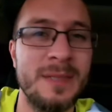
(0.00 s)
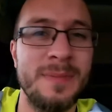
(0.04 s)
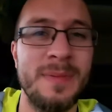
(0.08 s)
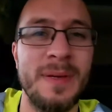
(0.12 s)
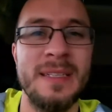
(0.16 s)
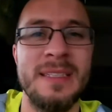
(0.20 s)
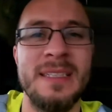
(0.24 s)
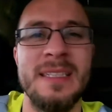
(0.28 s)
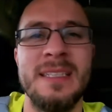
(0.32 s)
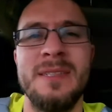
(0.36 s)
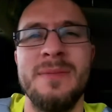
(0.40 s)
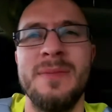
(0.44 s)

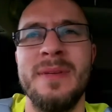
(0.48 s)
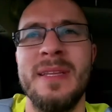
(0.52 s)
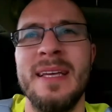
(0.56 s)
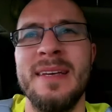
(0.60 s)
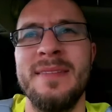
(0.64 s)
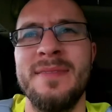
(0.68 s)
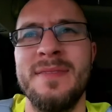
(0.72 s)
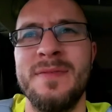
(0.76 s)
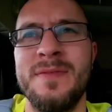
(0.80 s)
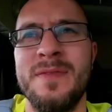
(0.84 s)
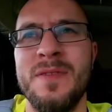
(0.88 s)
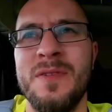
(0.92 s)
expected to be
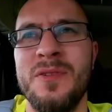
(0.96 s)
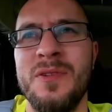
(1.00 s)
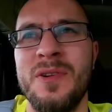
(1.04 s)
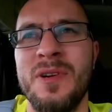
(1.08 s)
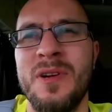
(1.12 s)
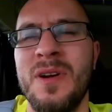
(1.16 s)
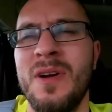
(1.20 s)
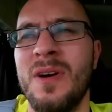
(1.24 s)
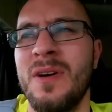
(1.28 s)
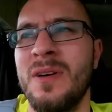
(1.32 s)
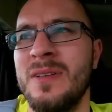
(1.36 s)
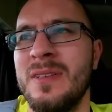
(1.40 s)
there for 4
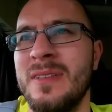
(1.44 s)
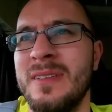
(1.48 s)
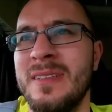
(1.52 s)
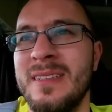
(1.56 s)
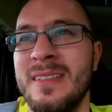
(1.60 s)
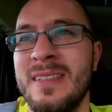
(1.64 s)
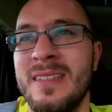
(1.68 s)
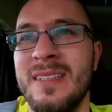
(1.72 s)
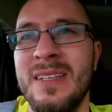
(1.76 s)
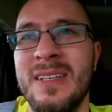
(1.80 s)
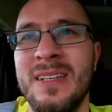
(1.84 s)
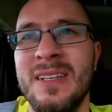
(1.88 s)
o'clock.
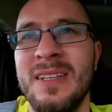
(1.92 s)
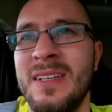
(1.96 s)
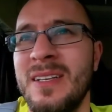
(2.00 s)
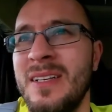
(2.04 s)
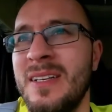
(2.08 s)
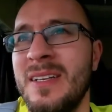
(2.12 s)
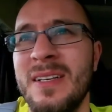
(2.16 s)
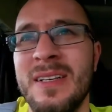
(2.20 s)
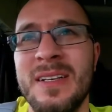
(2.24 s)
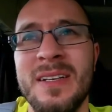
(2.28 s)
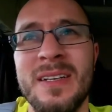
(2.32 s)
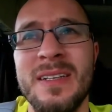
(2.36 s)

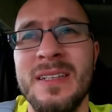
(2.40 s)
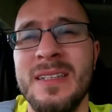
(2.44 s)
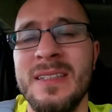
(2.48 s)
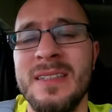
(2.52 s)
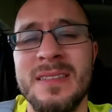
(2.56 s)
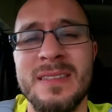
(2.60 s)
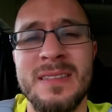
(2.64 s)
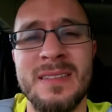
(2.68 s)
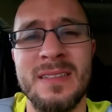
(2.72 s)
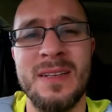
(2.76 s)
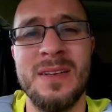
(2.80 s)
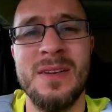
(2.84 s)

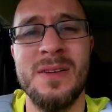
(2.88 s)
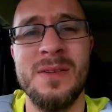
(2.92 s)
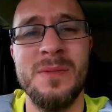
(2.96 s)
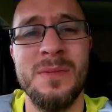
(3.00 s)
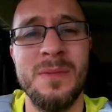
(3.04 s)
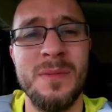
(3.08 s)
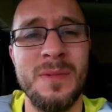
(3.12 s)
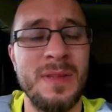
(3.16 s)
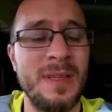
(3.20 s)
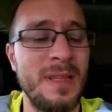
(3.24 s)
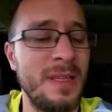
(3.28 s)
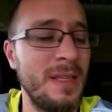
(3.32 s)
So
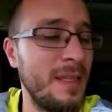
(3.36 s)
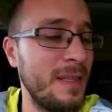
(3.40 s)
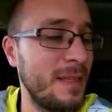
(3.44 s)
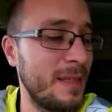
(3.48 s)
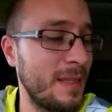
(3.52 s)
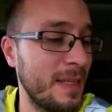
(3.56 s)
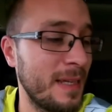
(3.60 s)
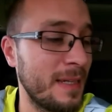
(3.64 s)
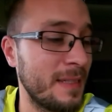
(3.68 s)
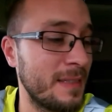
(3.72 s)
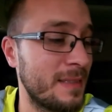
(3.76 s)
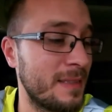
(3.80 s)

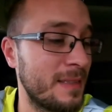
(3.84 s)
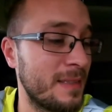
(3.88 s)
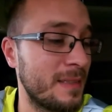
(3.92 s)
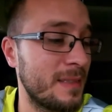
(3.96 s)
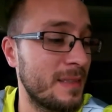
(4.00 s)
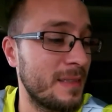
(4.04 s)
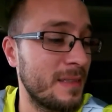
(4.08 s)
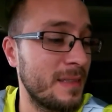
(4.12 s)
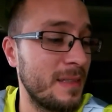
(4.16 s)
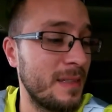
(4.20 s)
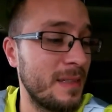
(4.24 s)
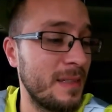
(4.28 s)
that's
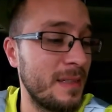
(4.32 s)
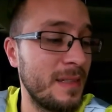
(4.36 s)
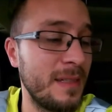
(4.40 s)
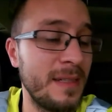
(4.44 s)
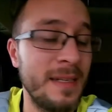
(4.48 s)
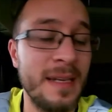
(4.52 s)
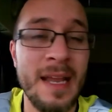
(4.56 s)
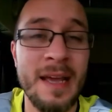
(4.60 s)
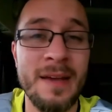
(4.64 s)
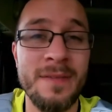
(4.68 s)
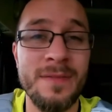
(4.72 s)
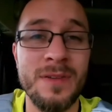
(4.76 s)

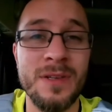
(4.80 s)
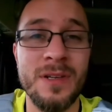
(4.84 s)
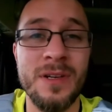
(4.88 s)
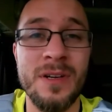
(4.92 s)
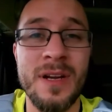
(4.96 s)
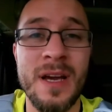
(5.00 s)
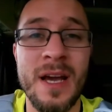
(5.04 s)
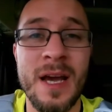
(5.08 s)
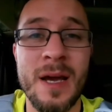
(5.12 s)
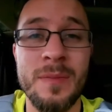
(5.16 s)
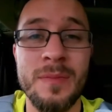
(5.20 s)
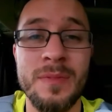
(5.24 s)
never
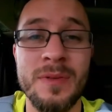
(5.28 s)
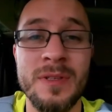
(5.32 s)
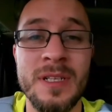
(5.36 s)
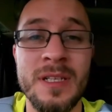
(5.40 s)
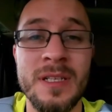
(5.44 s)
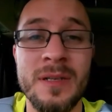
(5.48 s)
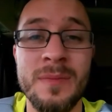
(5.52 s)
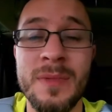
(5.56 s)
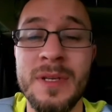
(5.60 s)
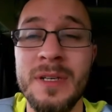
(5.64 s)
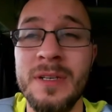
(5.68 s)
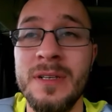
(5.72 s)
going to happen
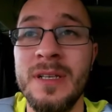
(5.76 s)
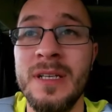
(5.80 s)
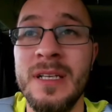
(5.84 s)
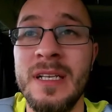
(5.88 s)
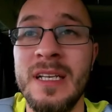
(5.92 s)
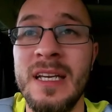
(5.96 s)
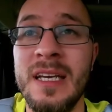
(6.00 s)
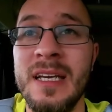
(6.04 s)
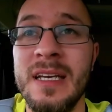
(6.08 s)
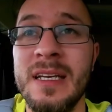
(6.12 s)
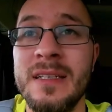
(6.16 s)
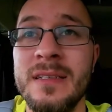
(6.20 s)
in a
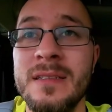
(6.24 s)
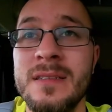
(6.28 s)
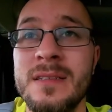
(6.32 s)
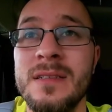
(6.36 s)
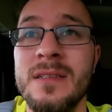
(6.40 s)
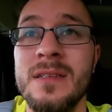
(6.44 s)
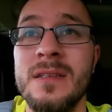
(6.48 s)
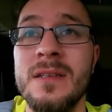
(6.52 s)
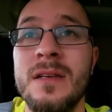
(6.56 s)
million years.